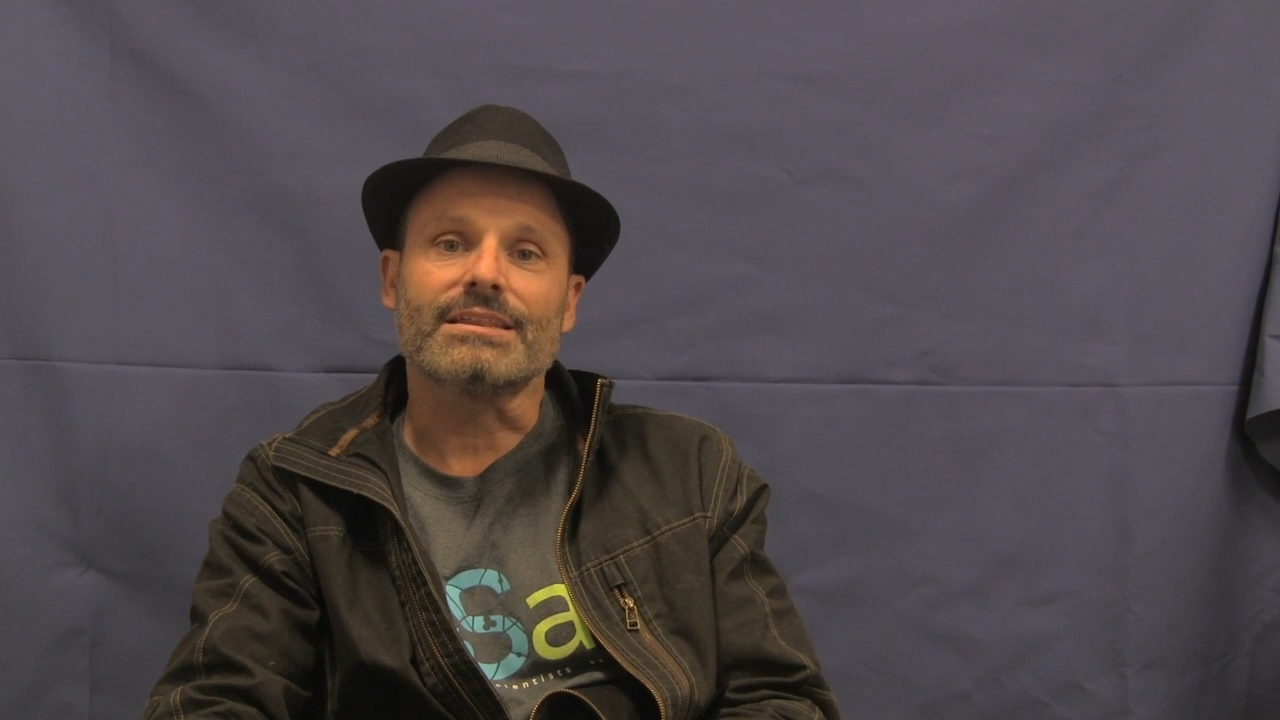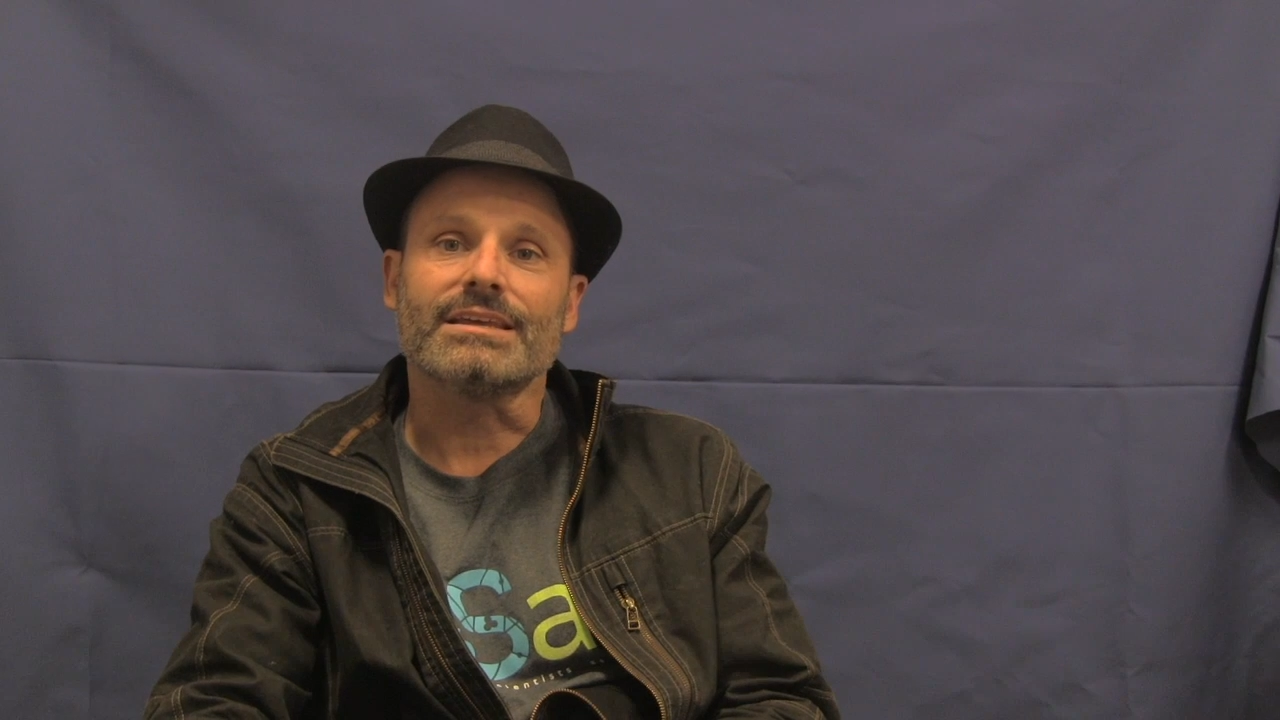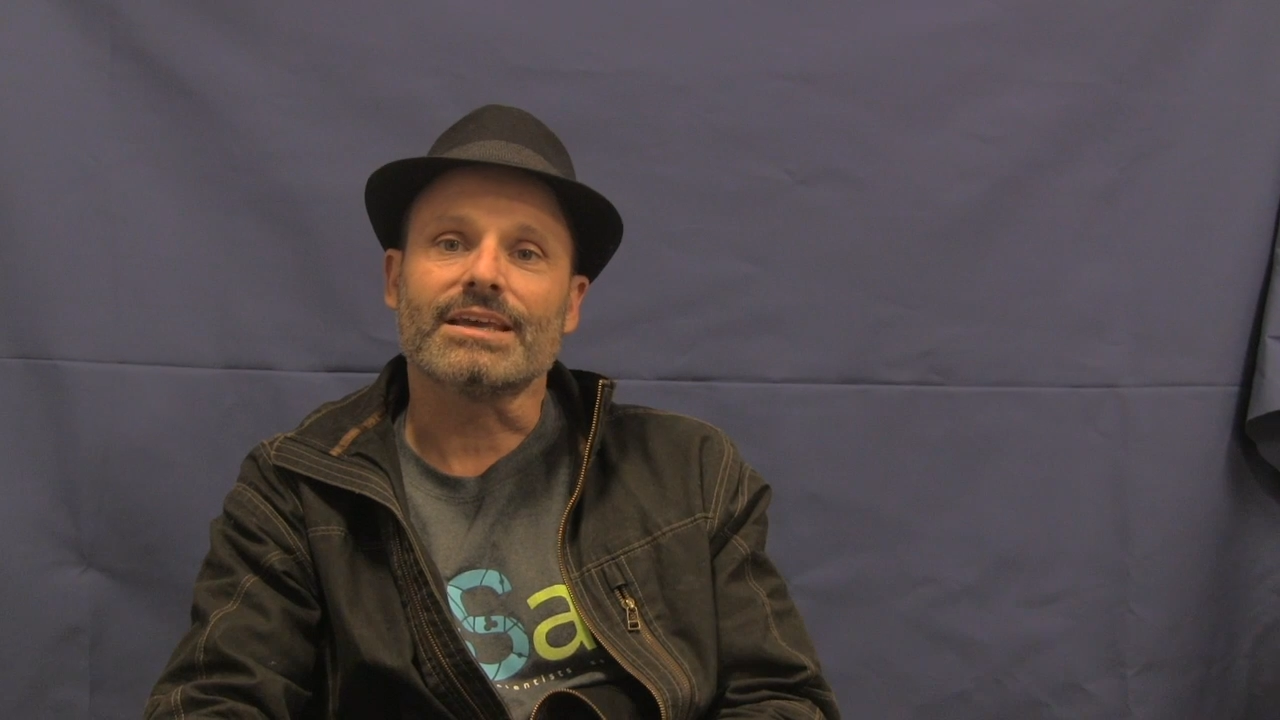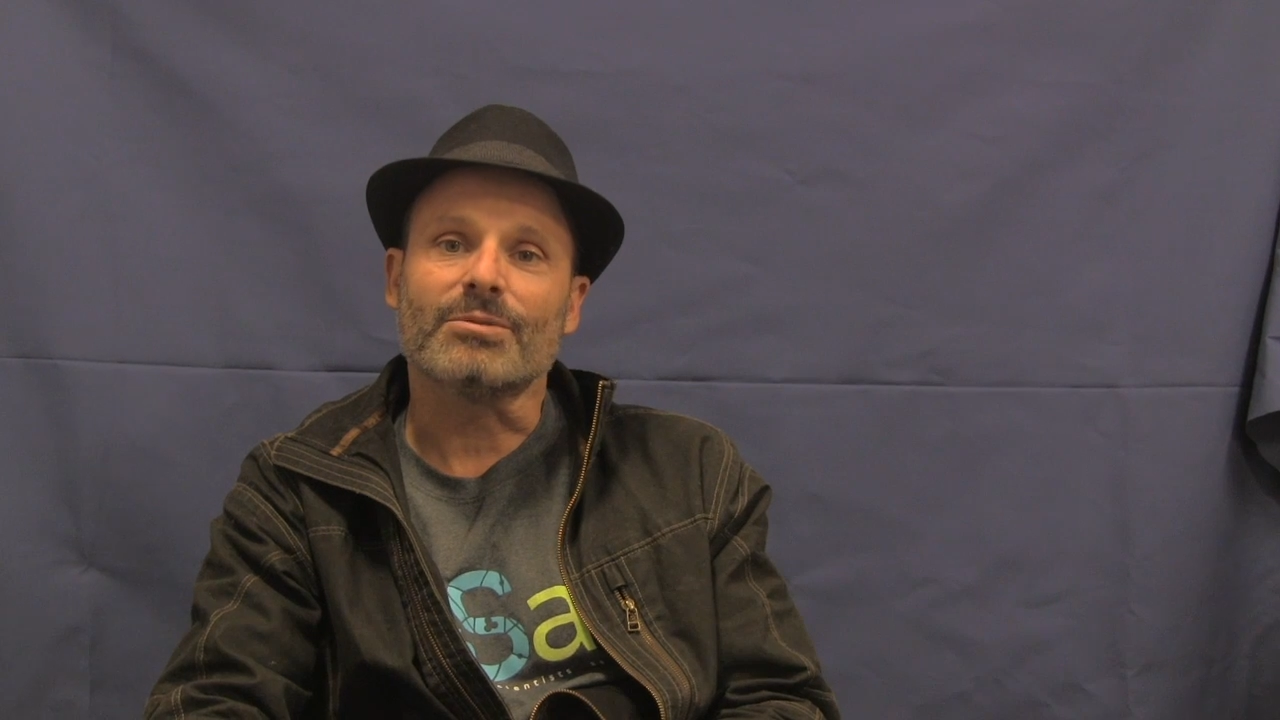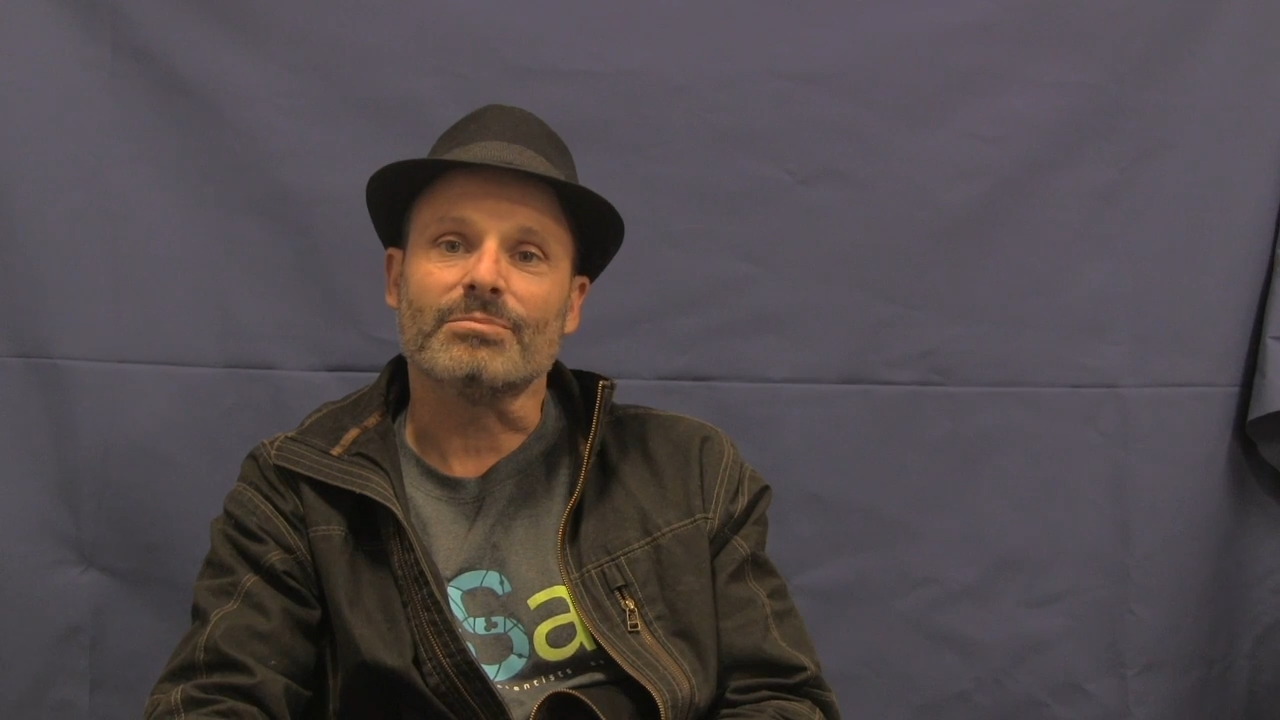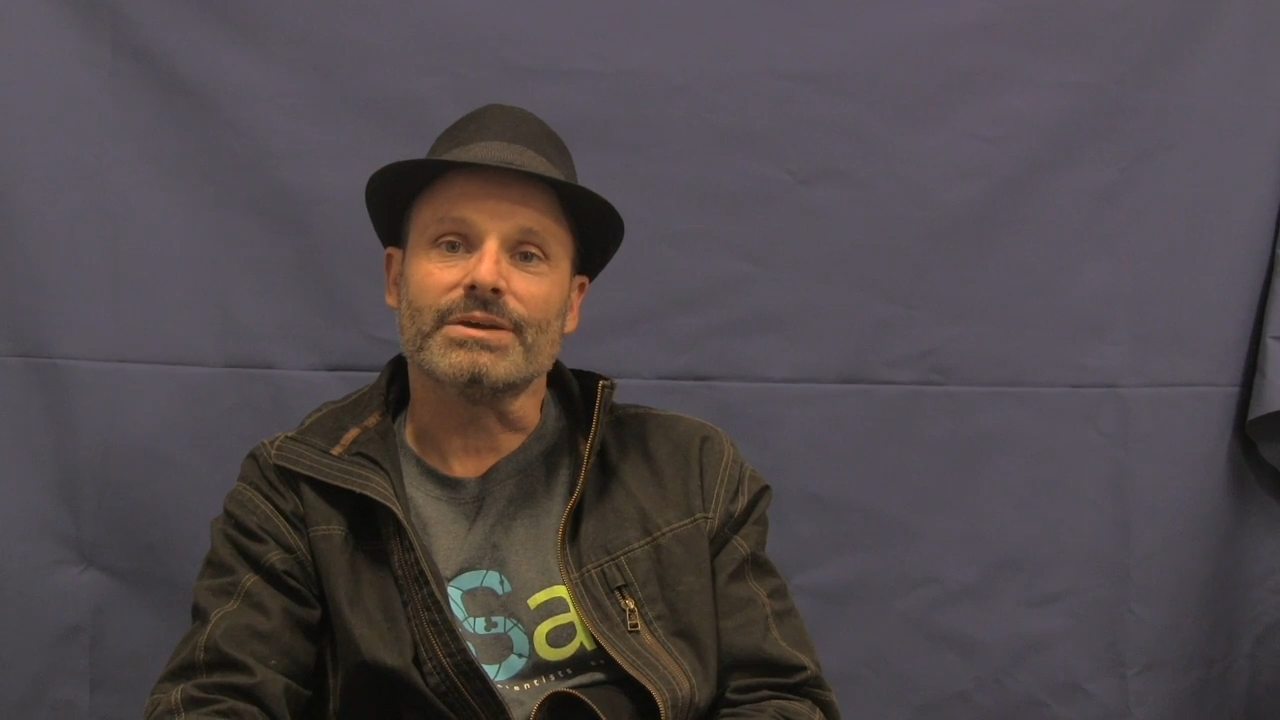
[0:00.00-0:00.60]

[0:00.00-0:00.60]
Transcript: think help